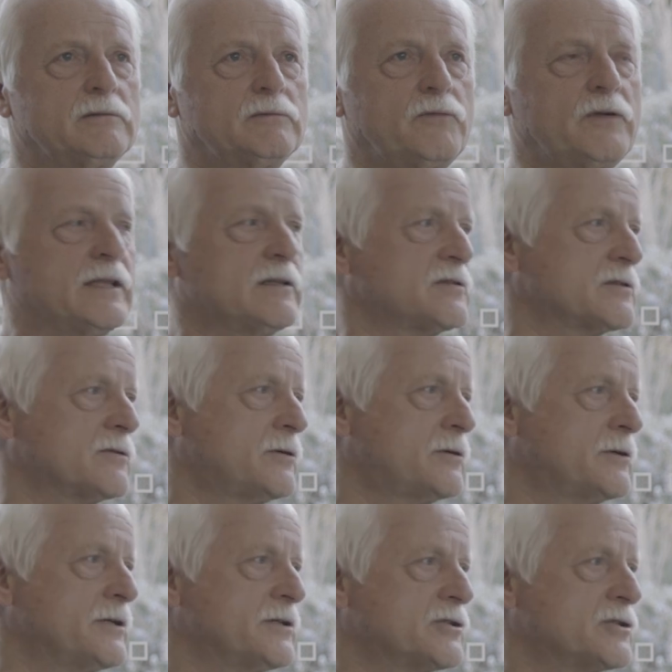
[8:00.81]
fat
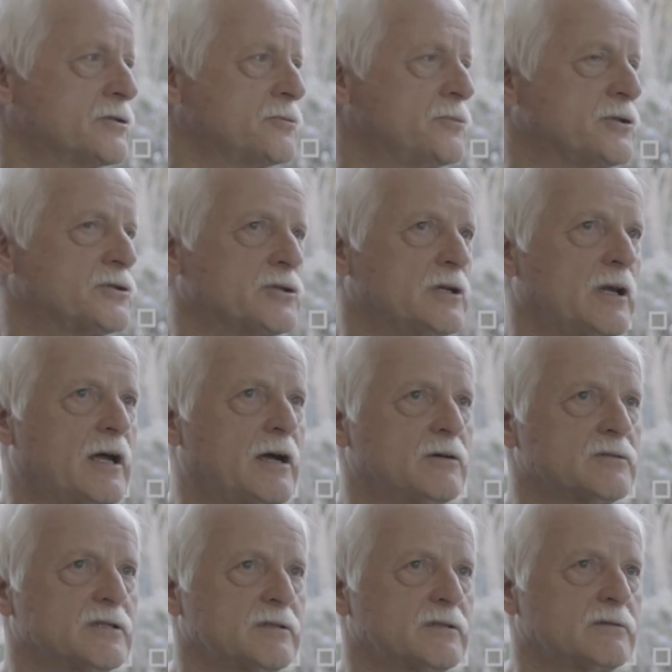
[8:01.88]
storage, which
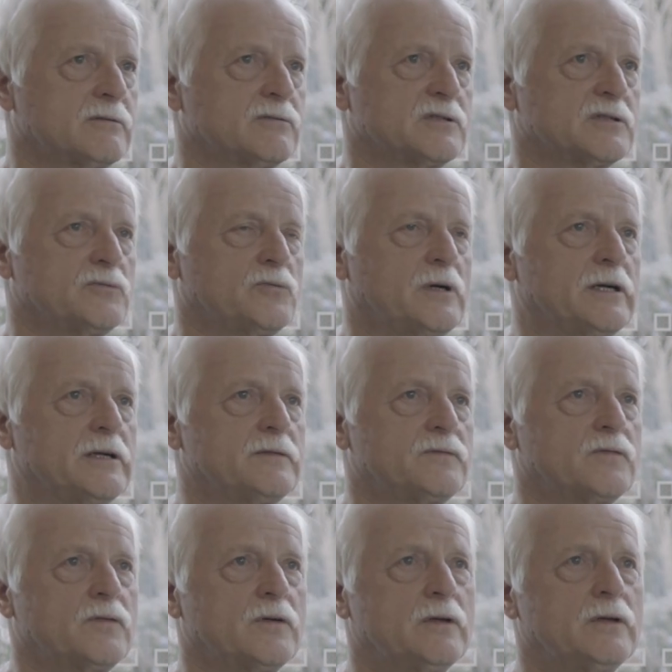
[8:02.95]
allows it to
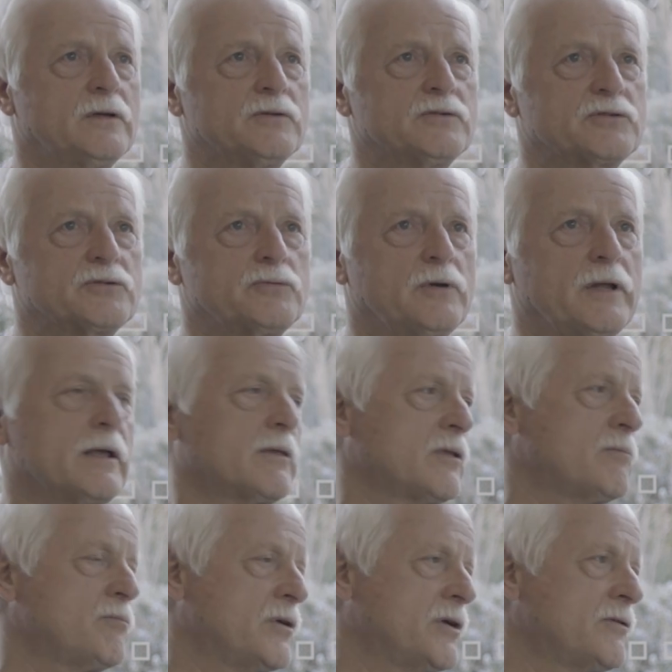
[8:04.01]
survive through
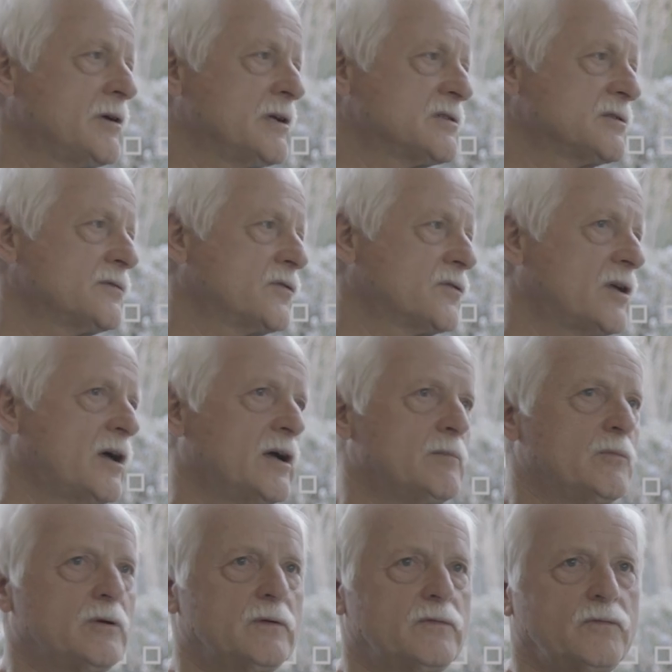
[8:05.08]
lengthy periods of
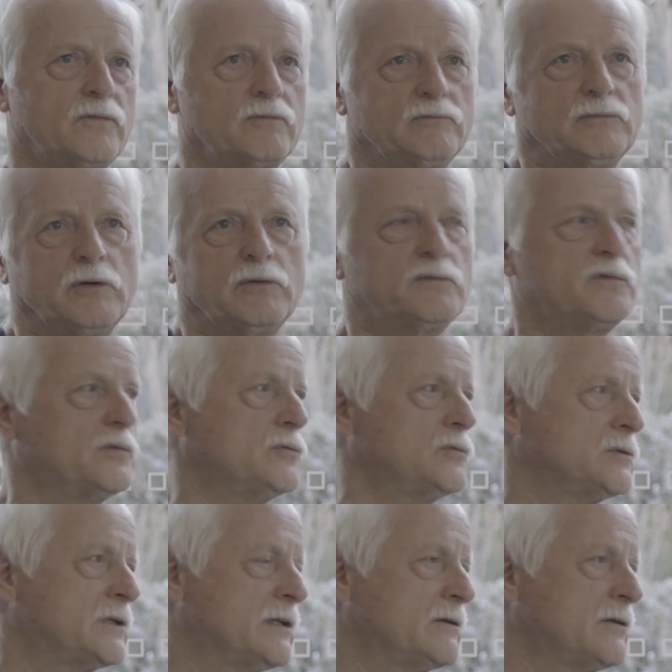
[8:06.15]
time of no
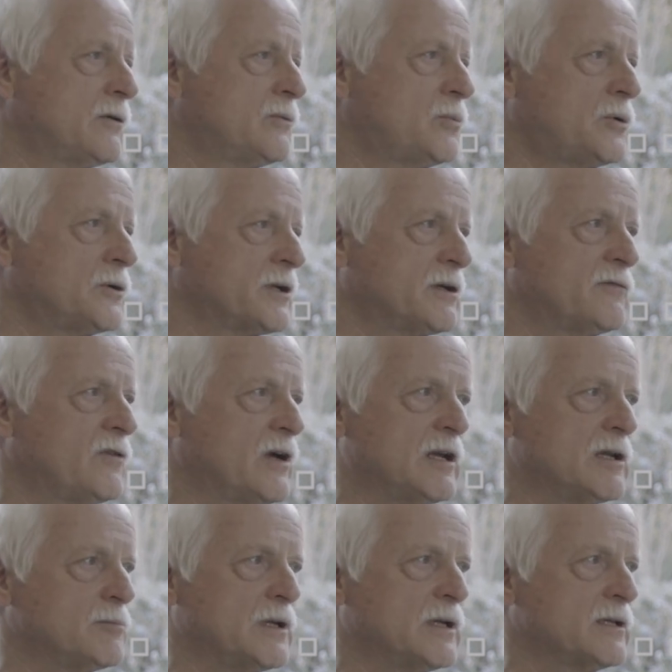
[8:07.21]
food and no water
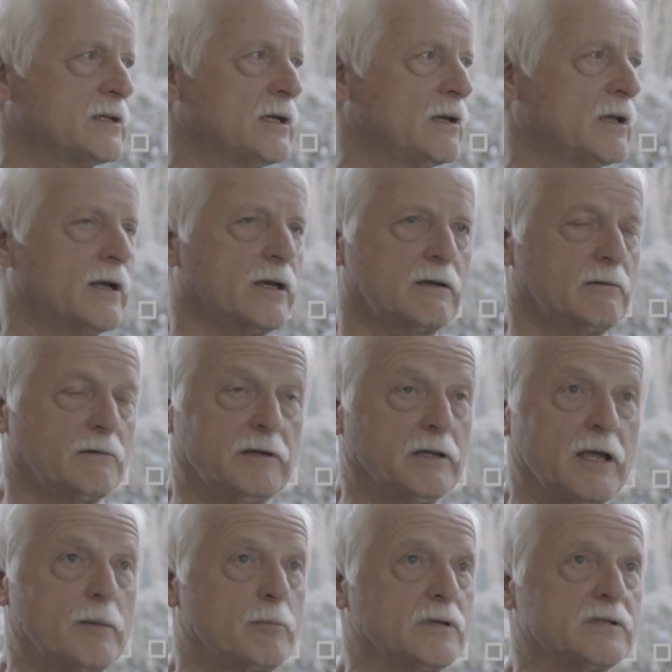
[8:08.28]
availability, like it
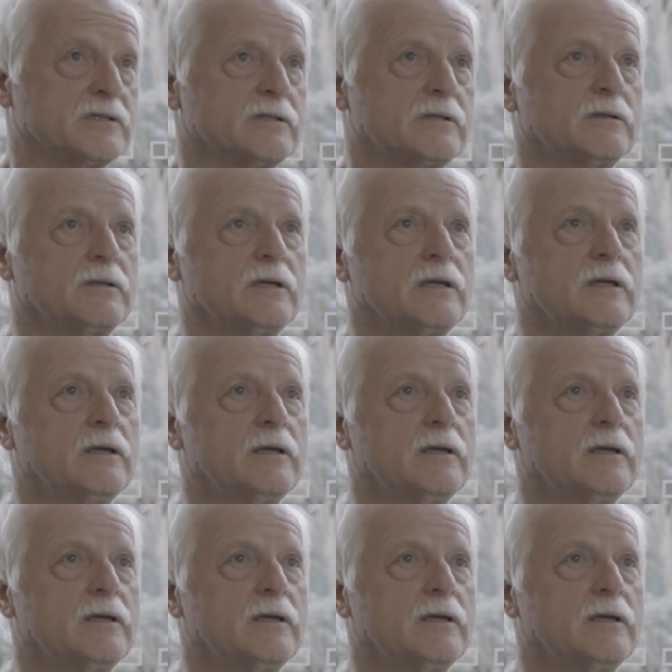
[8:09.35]
happens in the